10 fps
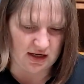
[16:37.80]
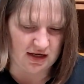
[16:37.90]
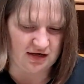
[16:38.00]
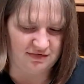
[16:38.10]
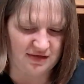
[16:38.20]

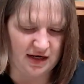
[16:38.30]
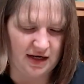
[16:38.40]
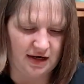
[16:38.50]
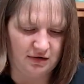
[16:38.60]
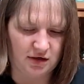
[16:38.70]
if the
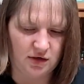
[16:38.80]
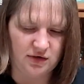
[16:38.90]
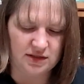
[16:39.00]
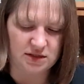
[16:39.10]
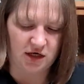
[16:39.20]
arrow
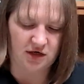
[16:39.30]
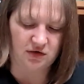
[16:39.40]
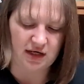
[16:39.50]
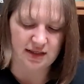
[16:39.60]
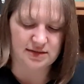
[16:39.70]
that
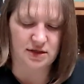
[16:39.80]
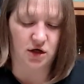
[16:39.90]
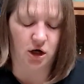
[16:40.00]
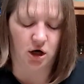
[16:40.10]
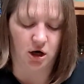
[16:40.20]
Tacocat is
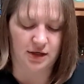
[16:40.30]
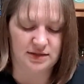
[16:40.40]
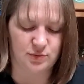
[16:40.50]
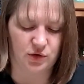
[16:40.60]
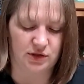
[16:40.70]
on
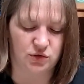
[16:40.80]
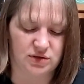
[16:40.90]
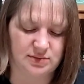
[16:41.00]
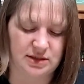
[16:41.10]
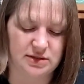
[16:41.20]
is pointing
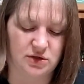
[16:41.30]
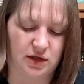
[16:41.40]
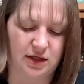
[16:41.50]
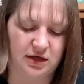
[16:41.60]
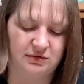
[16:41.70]
towards me, so
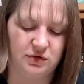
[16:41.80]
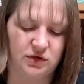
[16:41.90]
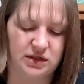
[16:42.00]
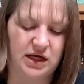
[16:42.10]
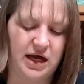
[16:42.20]
like if you
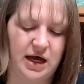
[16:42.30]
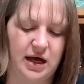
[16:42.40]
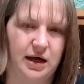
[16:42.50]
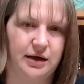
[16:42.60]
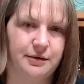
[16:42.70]
look at the
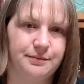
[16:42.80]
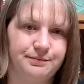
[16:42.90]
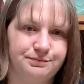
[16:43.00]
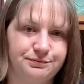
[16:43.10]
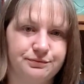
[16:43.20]
A,
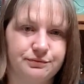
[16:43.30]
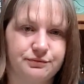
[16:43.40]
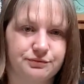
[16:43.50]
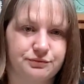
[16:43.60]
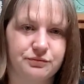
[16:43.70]

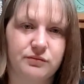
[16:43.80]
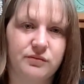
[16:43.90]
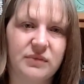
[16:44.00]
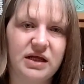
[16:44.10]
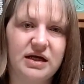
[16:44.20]

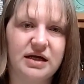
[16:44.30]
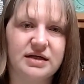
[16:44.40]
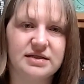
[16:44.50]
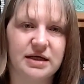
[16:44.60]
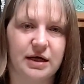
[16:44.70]
it
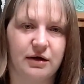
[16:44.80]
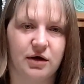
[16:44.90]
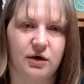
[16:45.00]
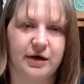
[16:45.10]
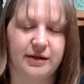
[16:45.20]
has an
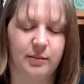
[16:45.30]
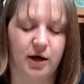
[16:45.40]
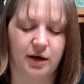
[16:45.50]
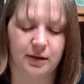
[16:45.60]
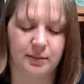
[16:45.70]
arrow at the
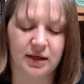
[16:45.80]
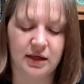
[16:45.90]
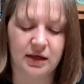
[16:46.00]
bottom